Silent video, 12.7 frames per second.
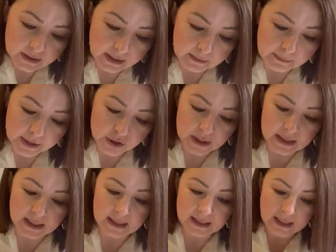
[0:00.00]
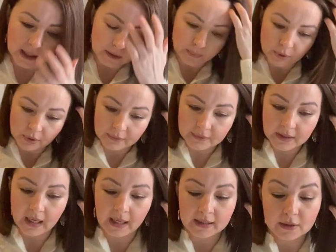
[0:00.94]
that matches this style
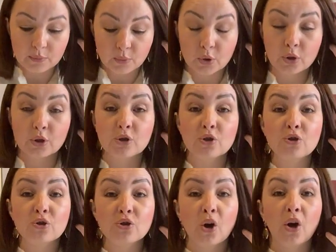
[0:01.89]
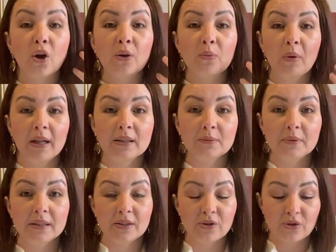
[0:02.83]
beautifully, and it works so well
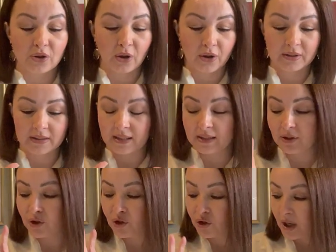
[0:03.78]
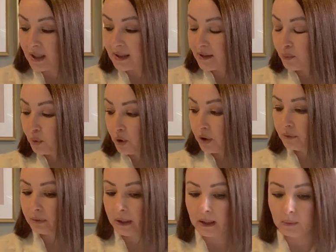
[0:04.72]
with the stone. They just work
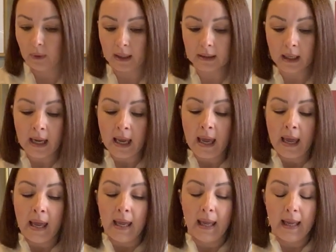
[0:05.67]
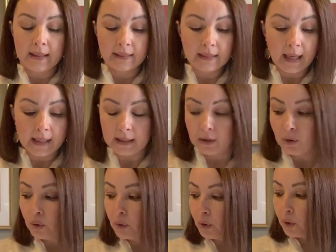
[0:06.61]
really well. And then in
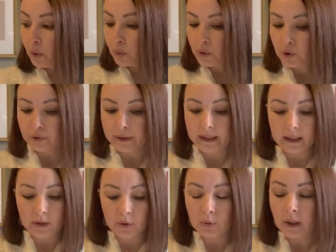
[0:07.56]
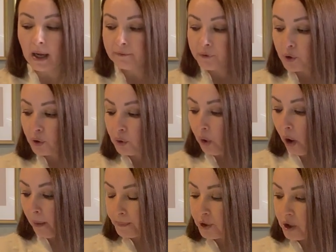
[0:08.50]
your laundry, you have two
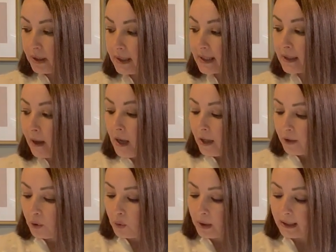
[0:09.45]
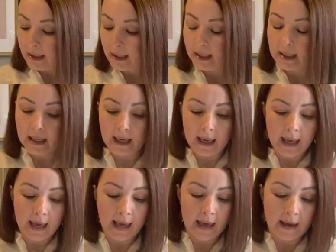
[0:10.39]
options. You can either
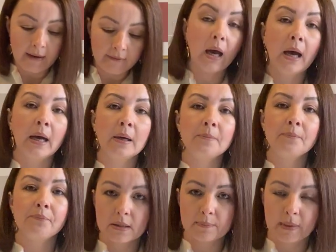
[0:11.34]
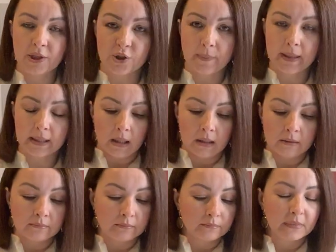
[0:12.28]
have
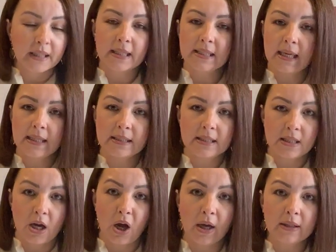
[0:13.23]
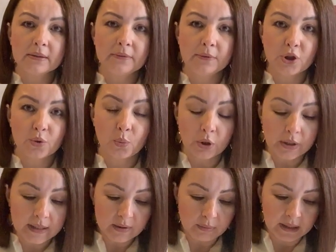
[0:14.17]
splashback Kit Kat tile, which
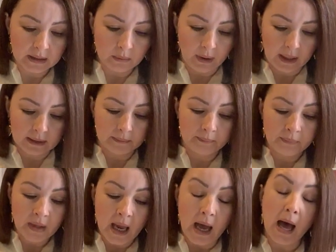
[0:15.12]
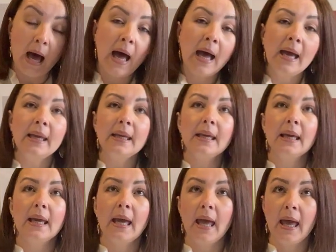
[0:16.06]
works really well. I
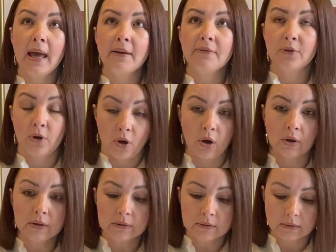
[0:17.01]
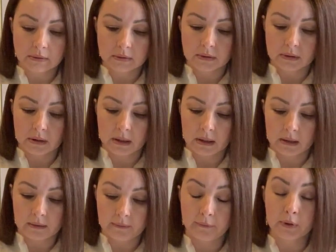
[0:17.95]
have gone
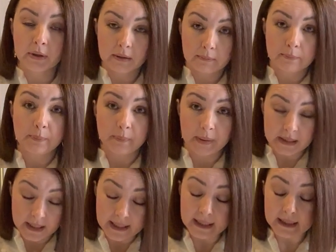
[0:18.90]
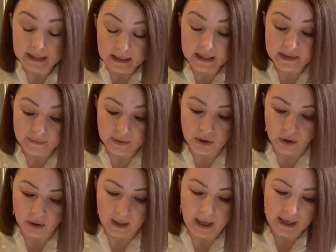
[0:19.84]
for particularly this
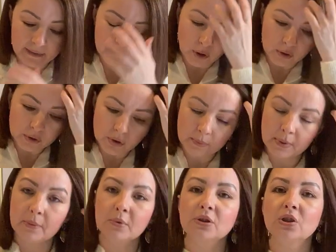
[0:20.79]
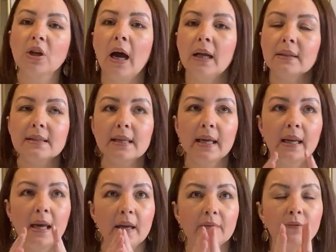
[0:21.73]
video, I have gone to Vermont Tiles and
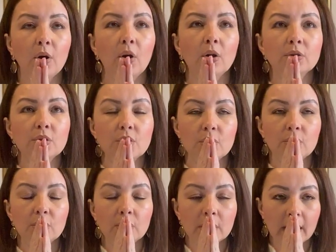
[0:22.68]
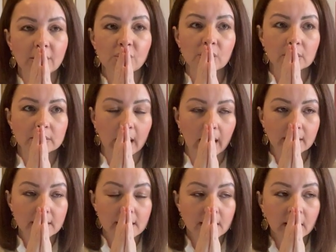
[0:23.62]
I have gone to National
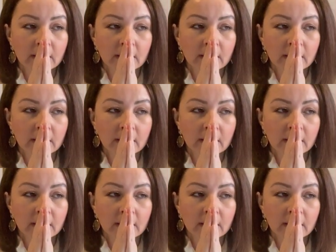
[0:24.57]
Tiles